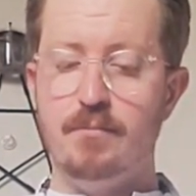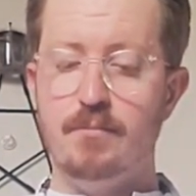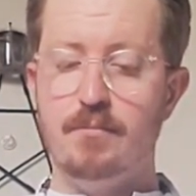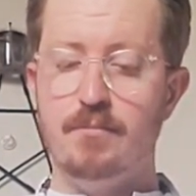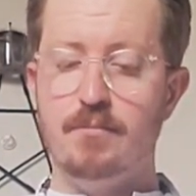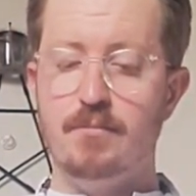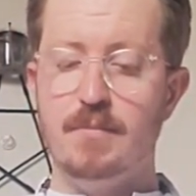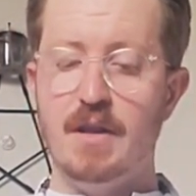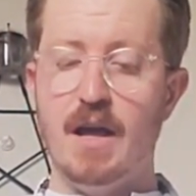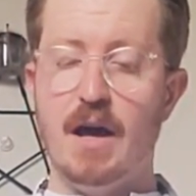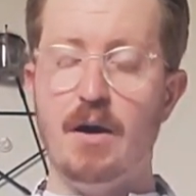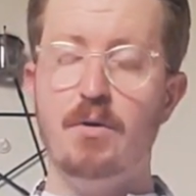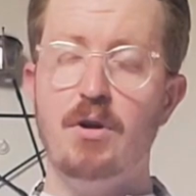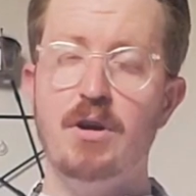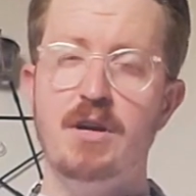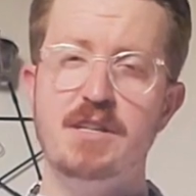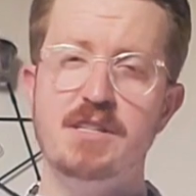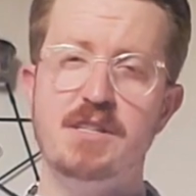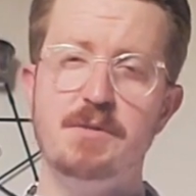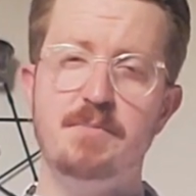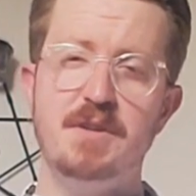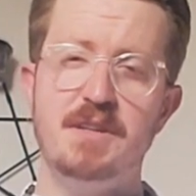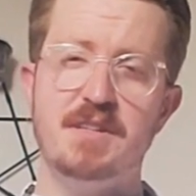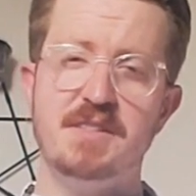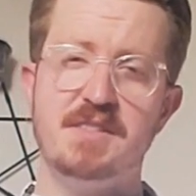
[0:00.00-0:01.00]
Now, to
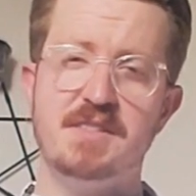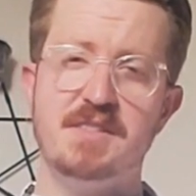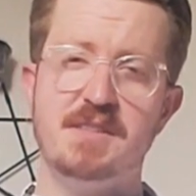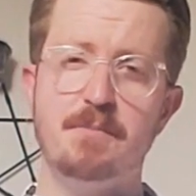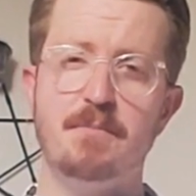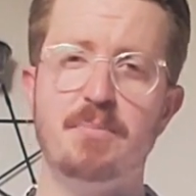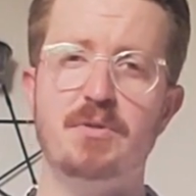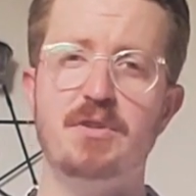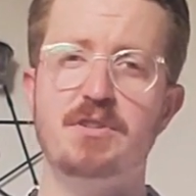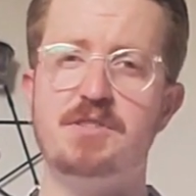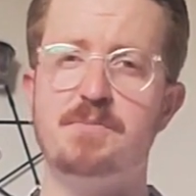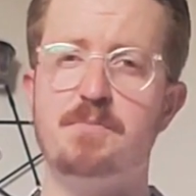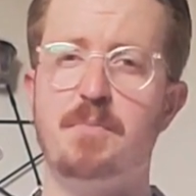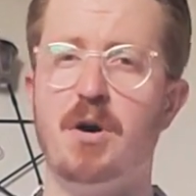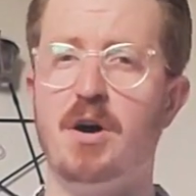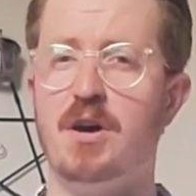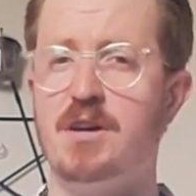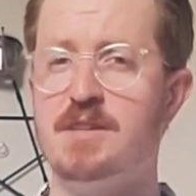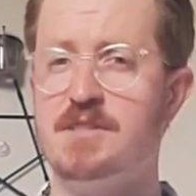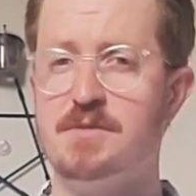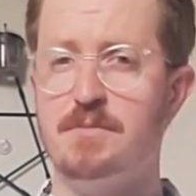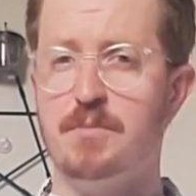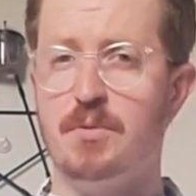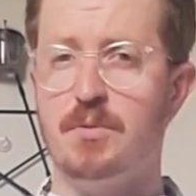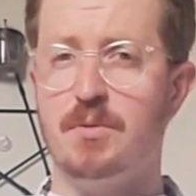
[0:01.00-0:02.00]
be as simple as
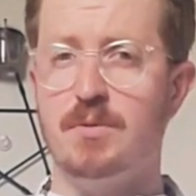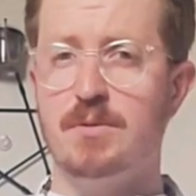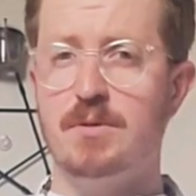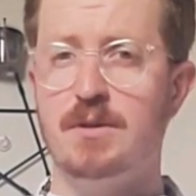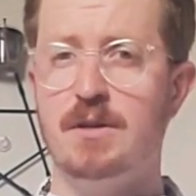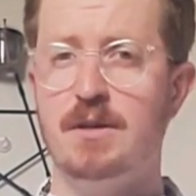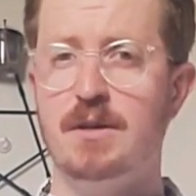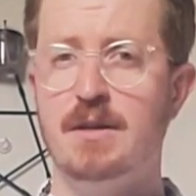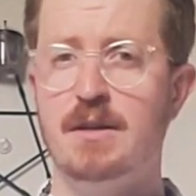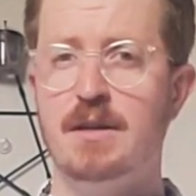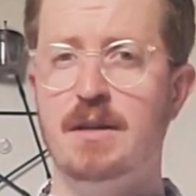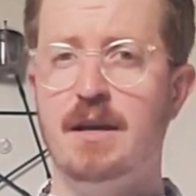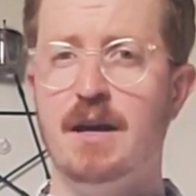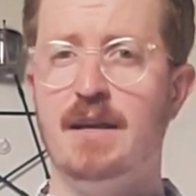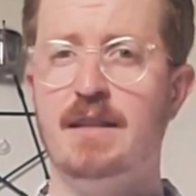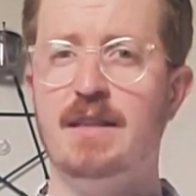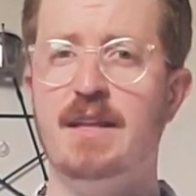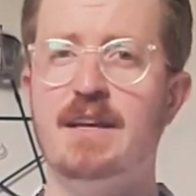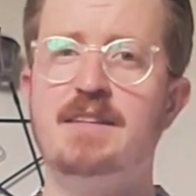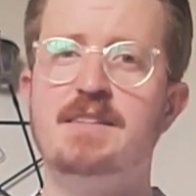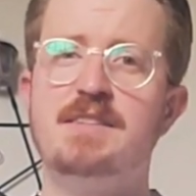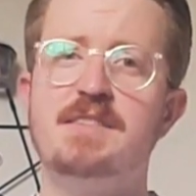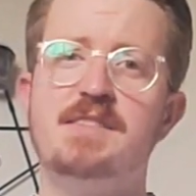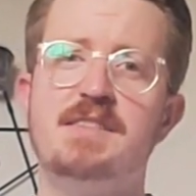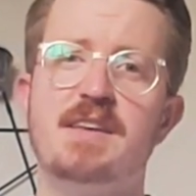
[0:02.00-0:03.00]
possible, I'd
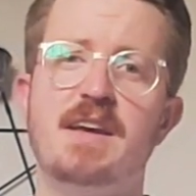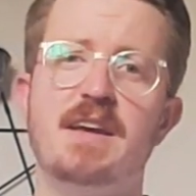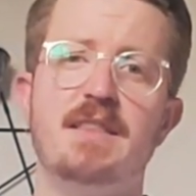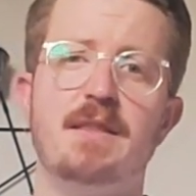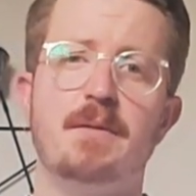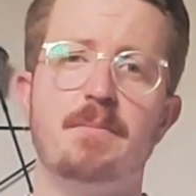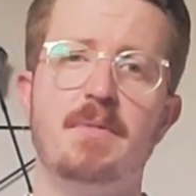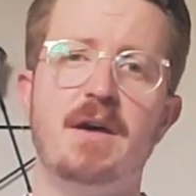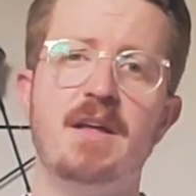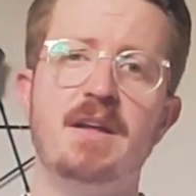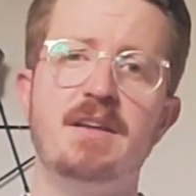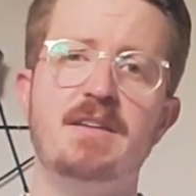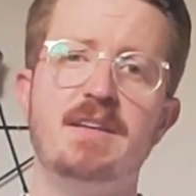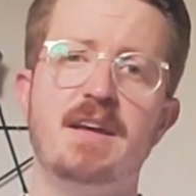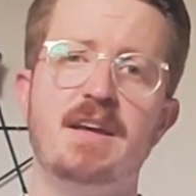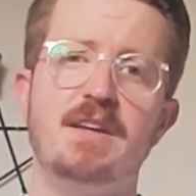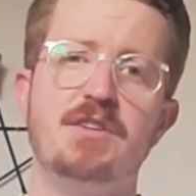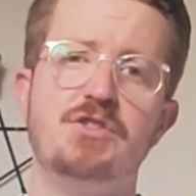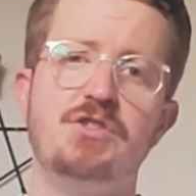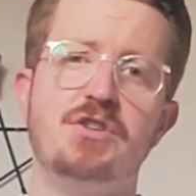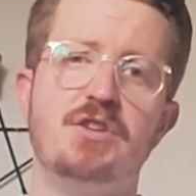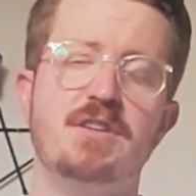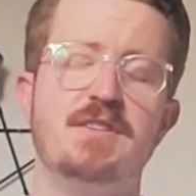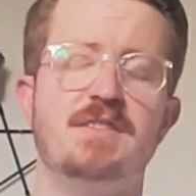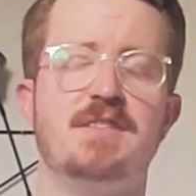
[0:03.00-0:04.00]
like to say that
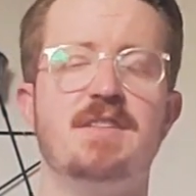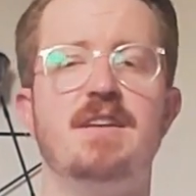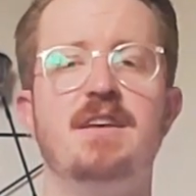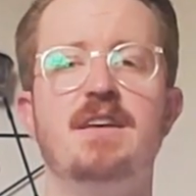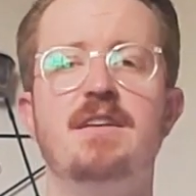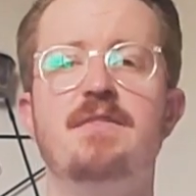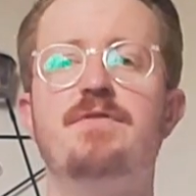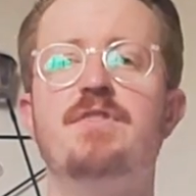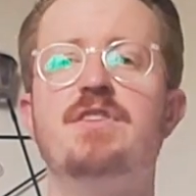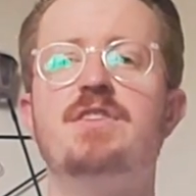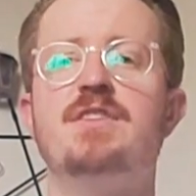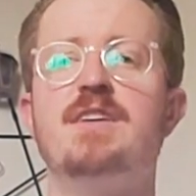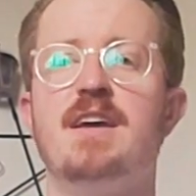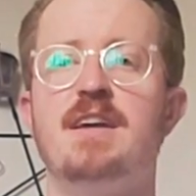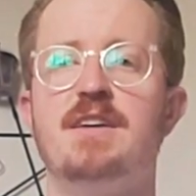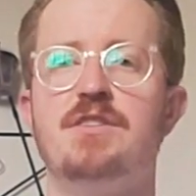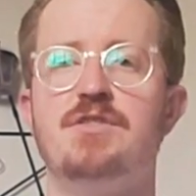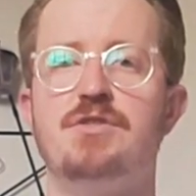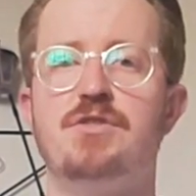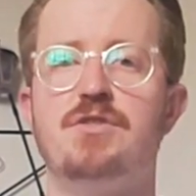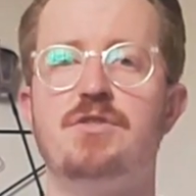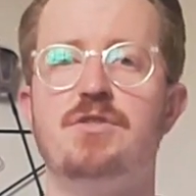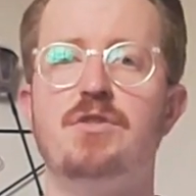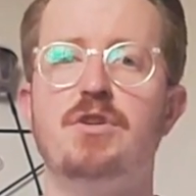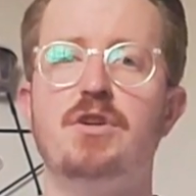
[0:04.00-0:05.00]
meditation is an
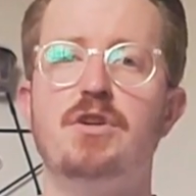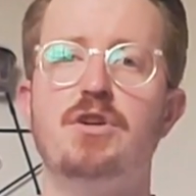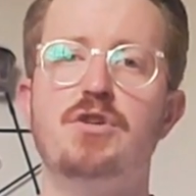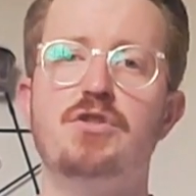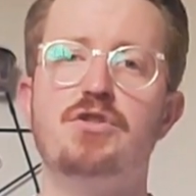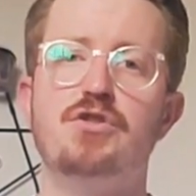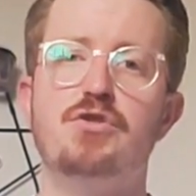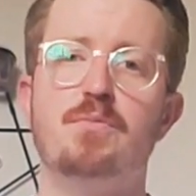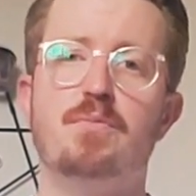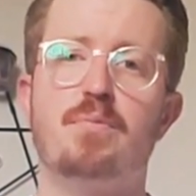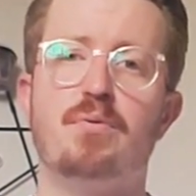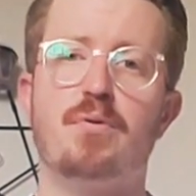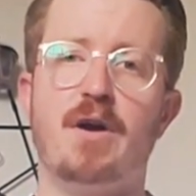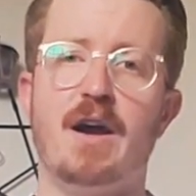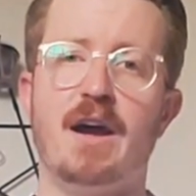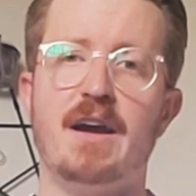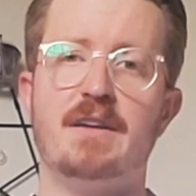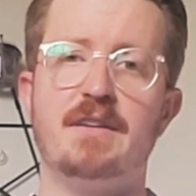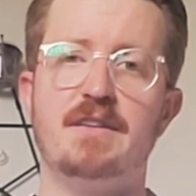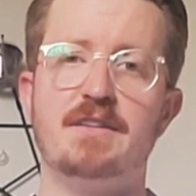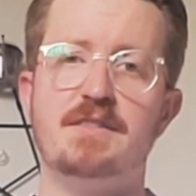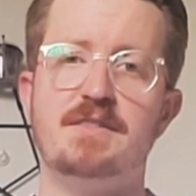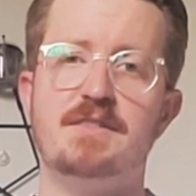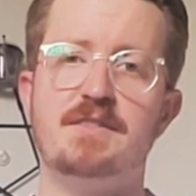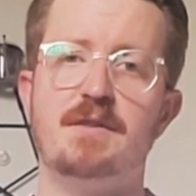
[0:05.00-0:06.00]
invitation to
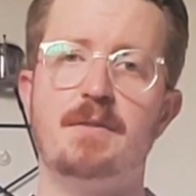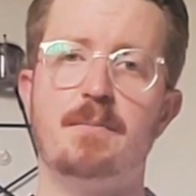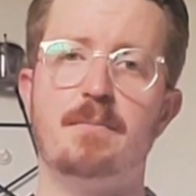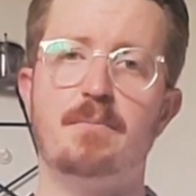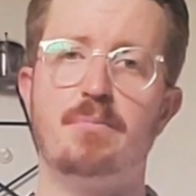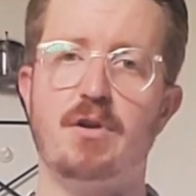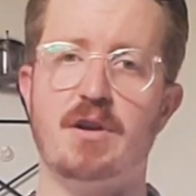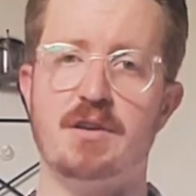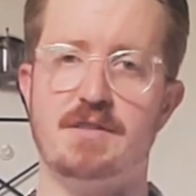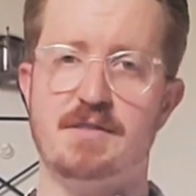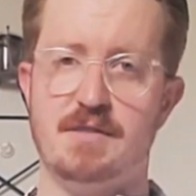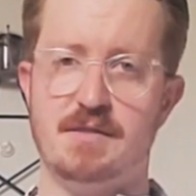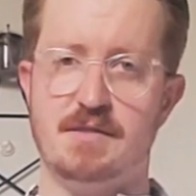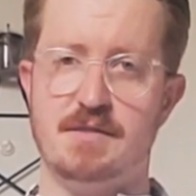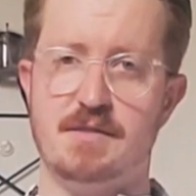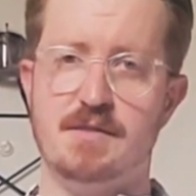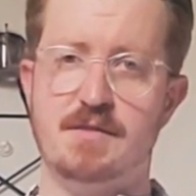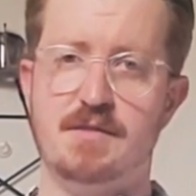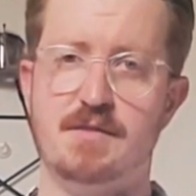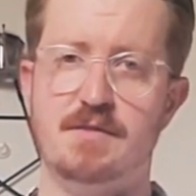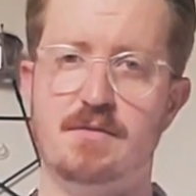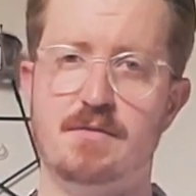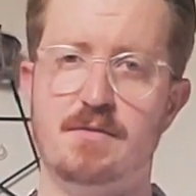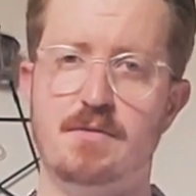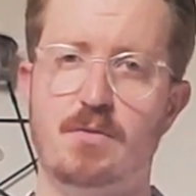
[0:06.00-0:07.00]
practice
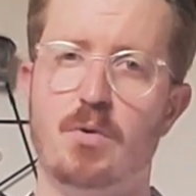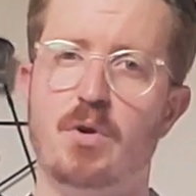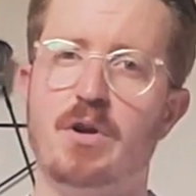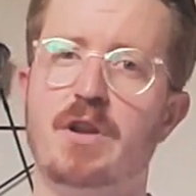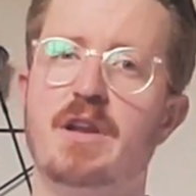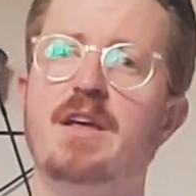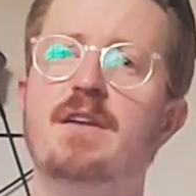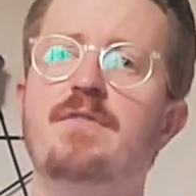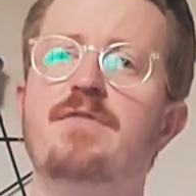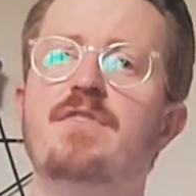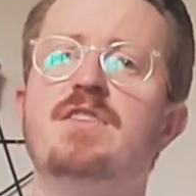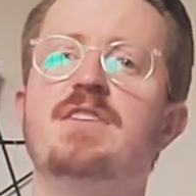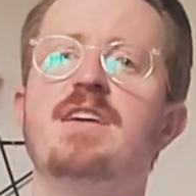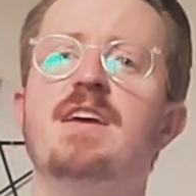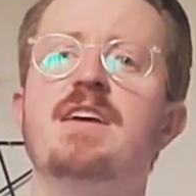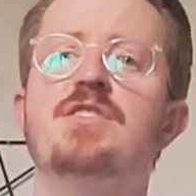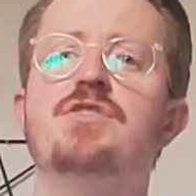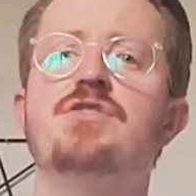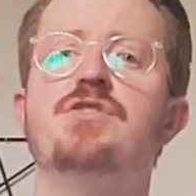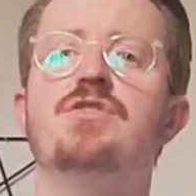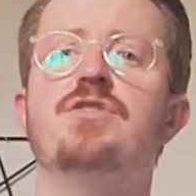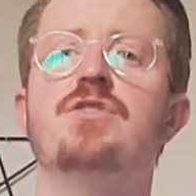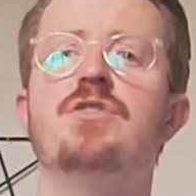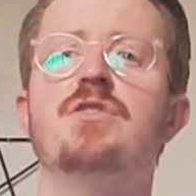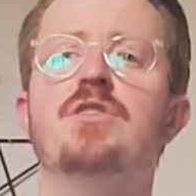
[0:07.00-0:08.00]
presence, or an
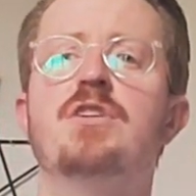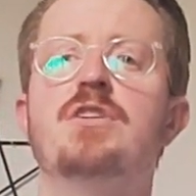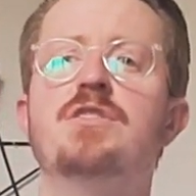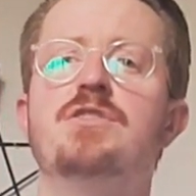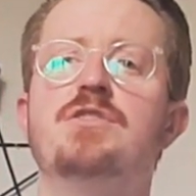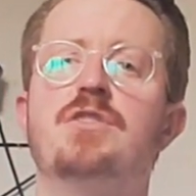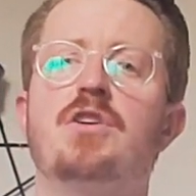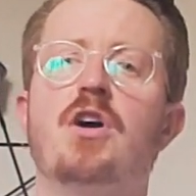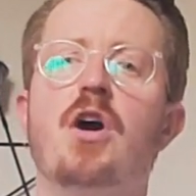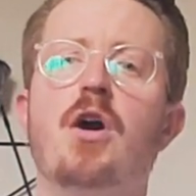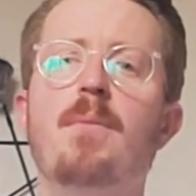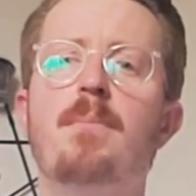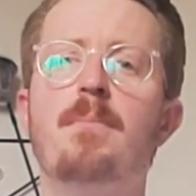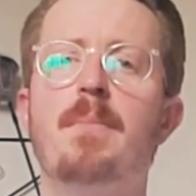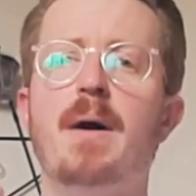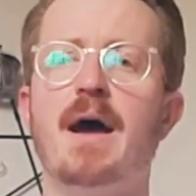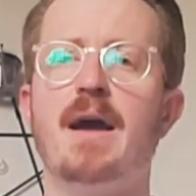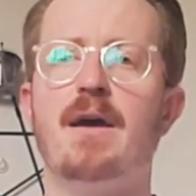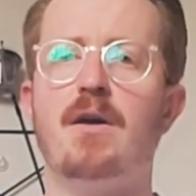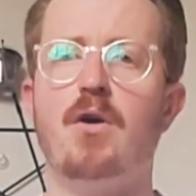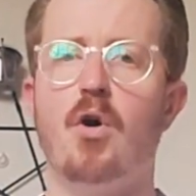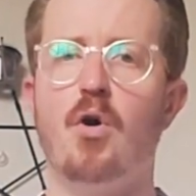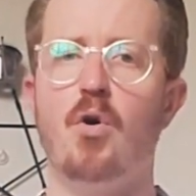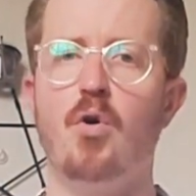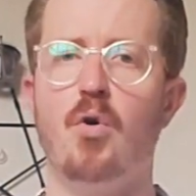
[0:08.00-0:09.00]
invitation to come
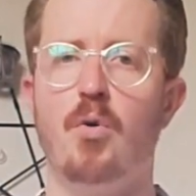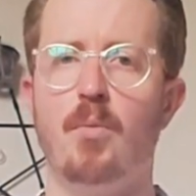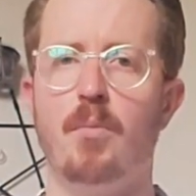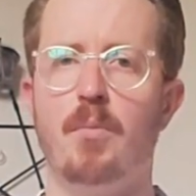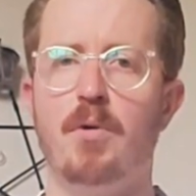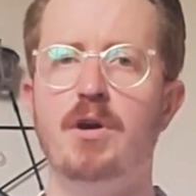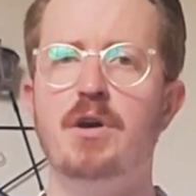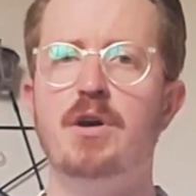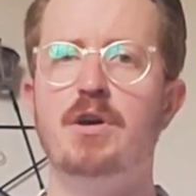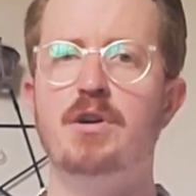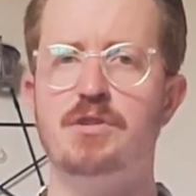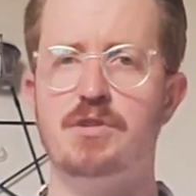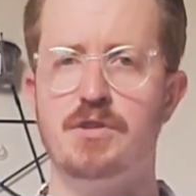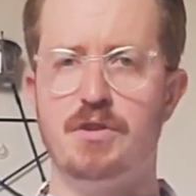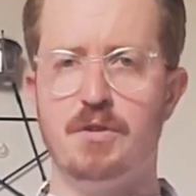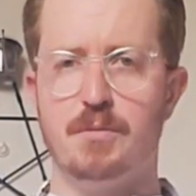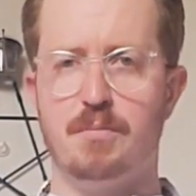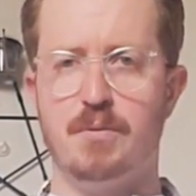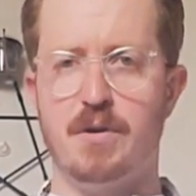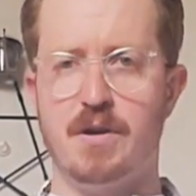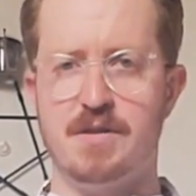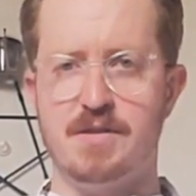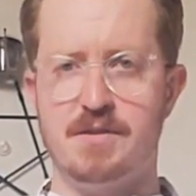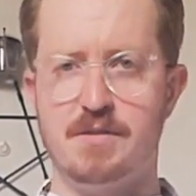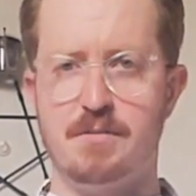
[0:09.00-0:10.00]
back home to the
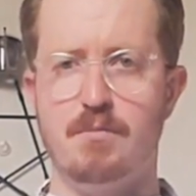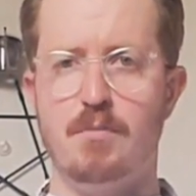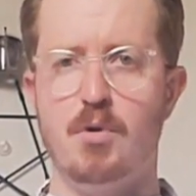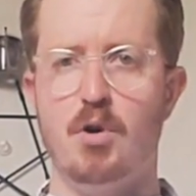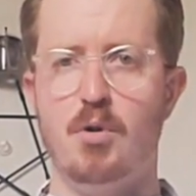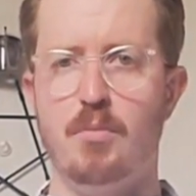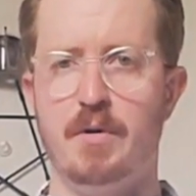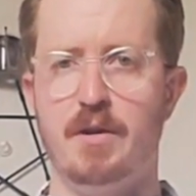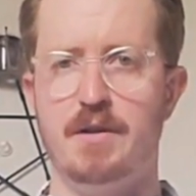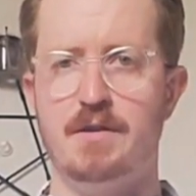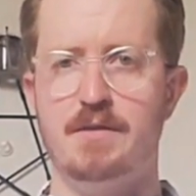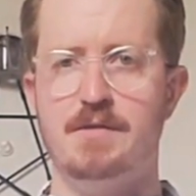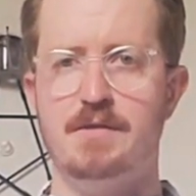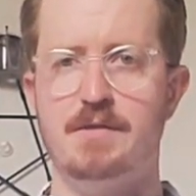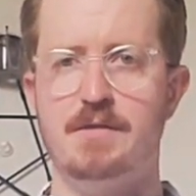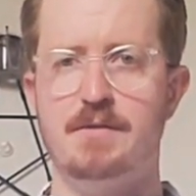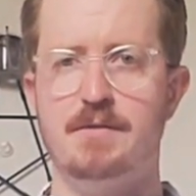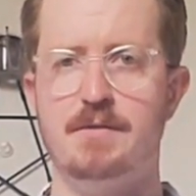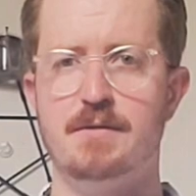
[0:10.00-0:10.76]
present moment.